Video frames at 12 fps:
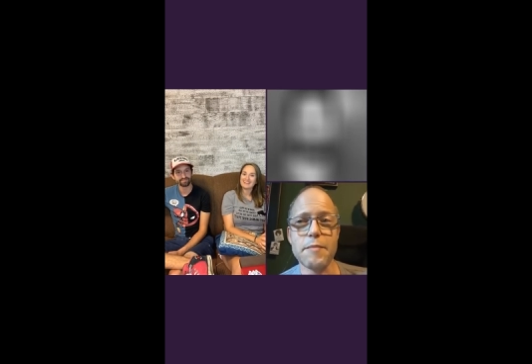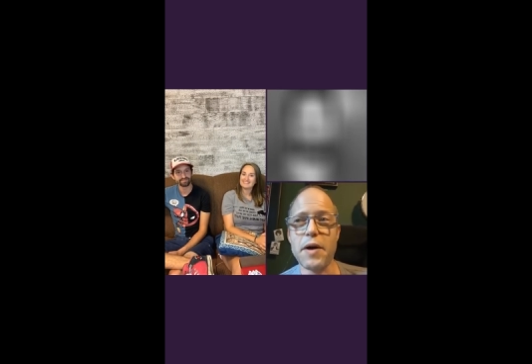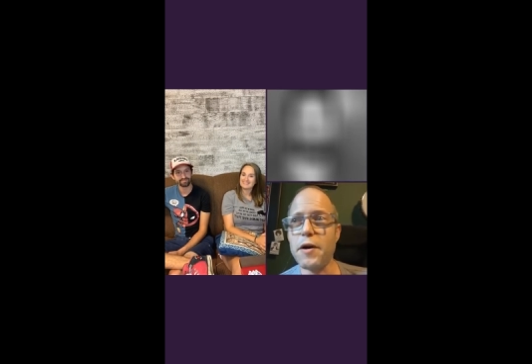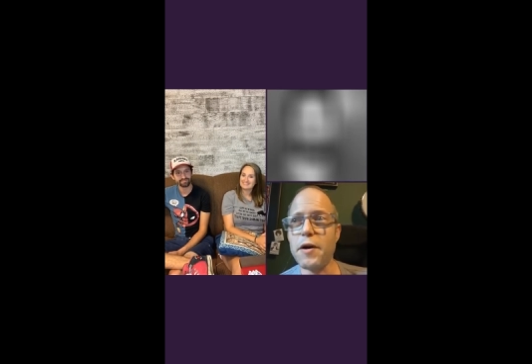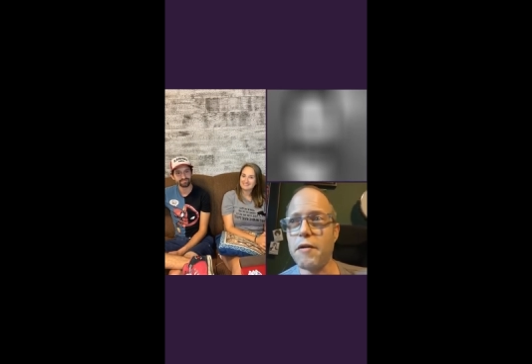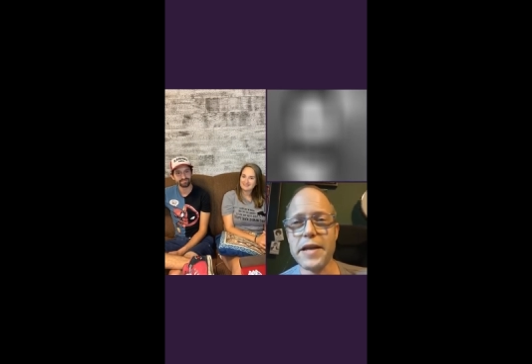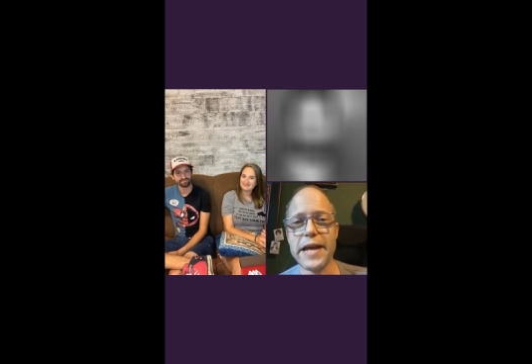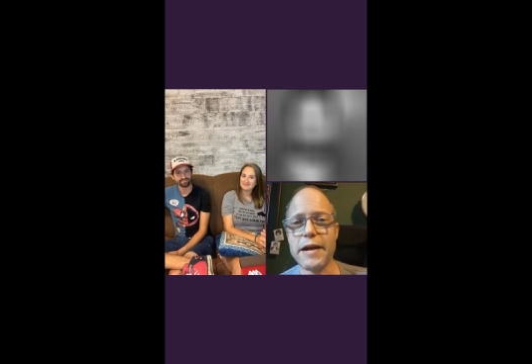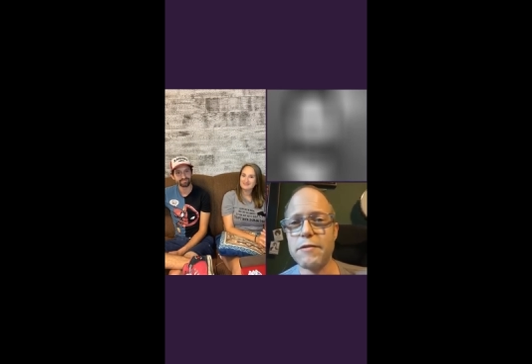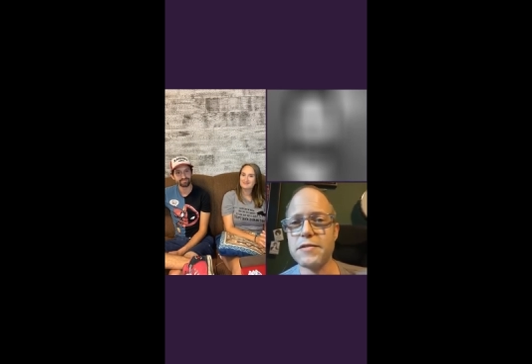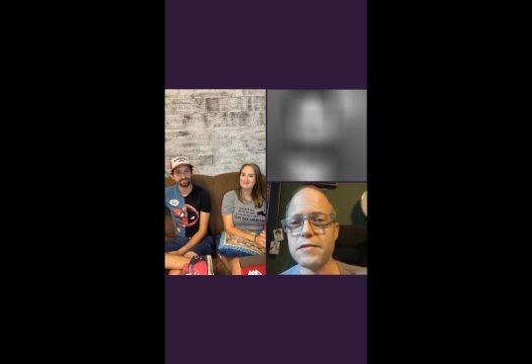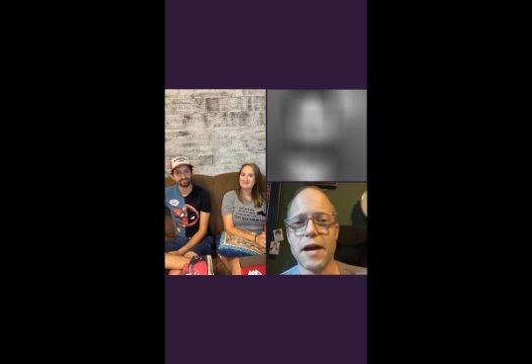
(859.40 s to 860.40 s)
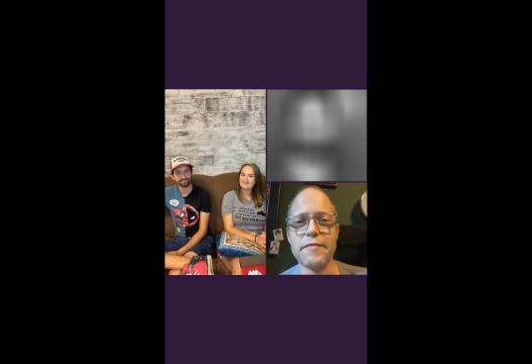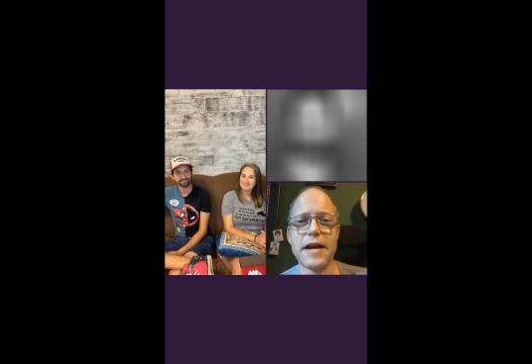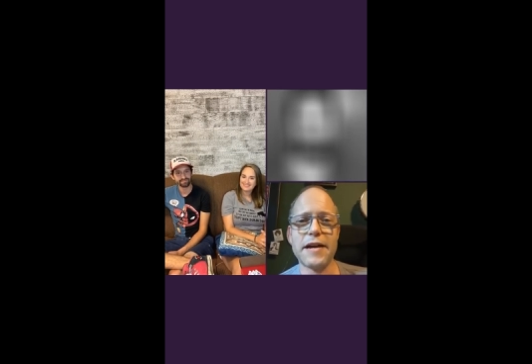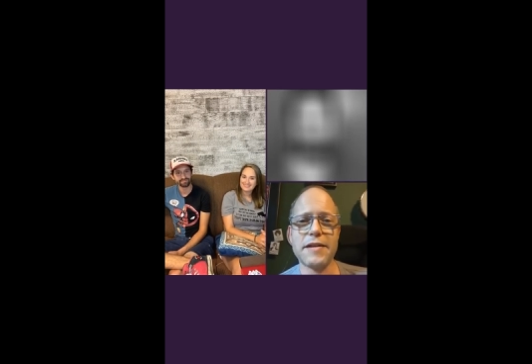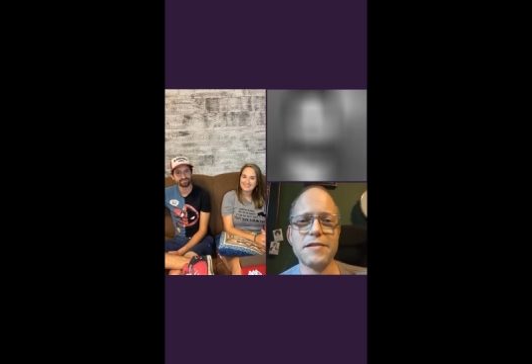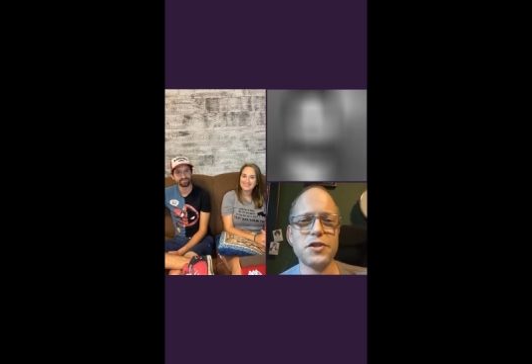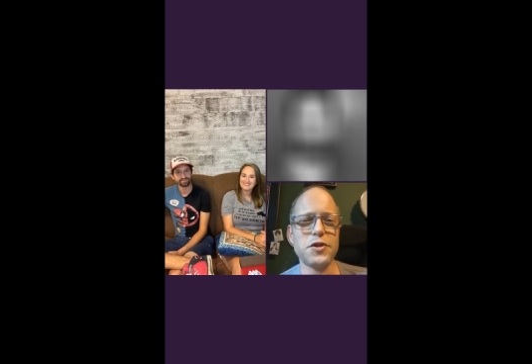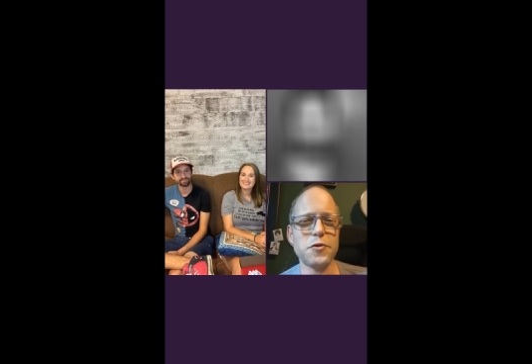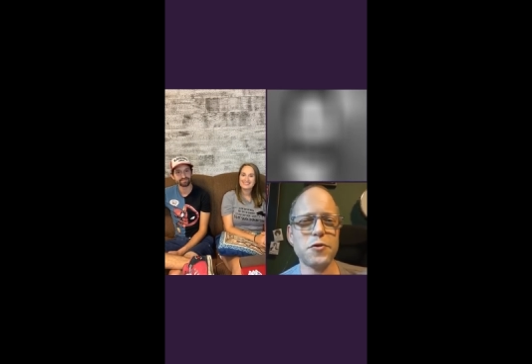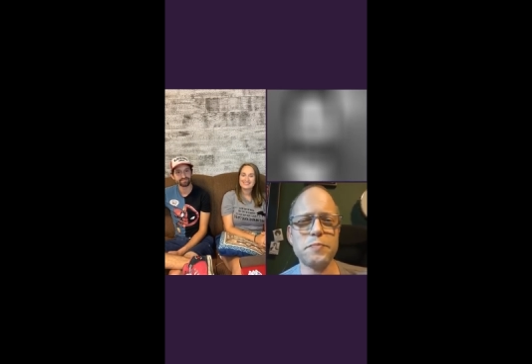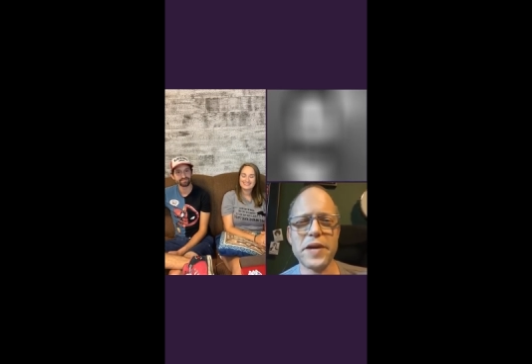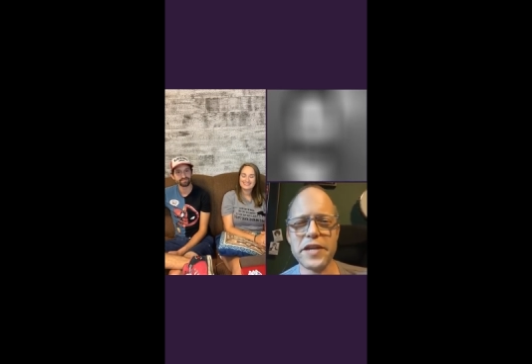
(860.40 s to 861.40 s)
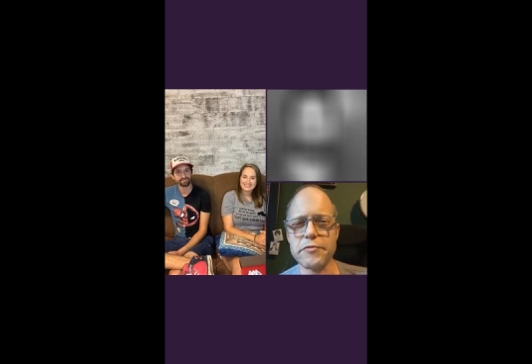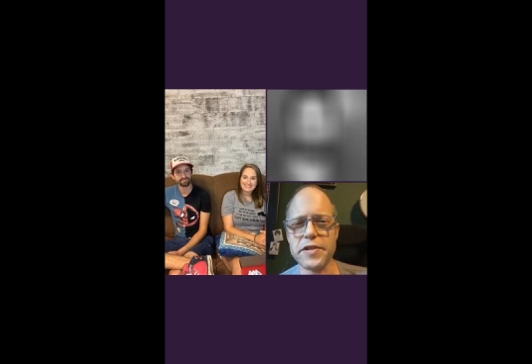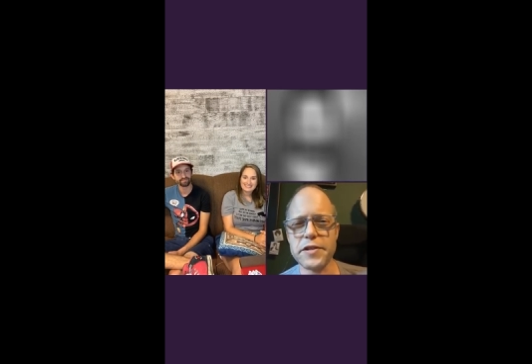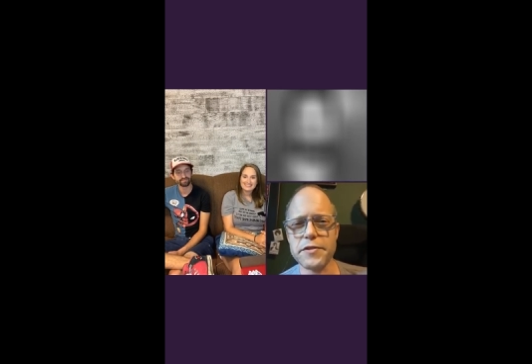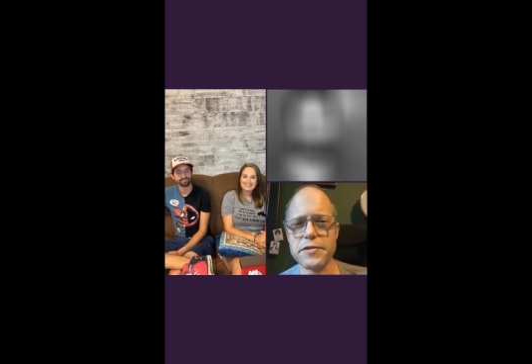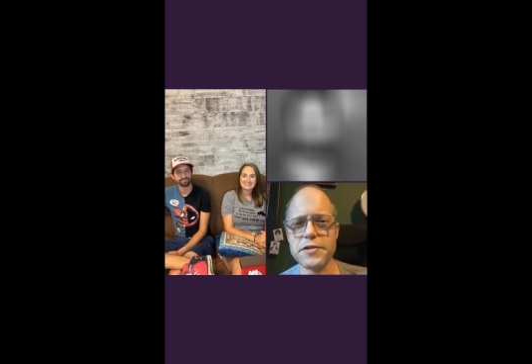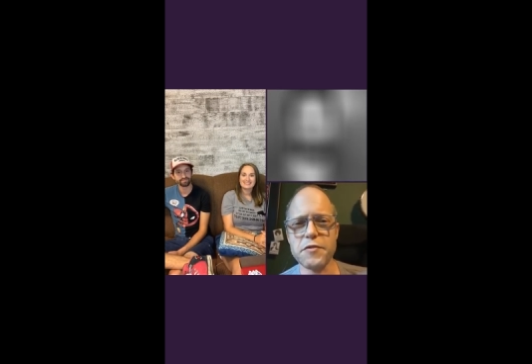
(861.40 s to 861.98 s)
by all accounts, I've had 2 beta readers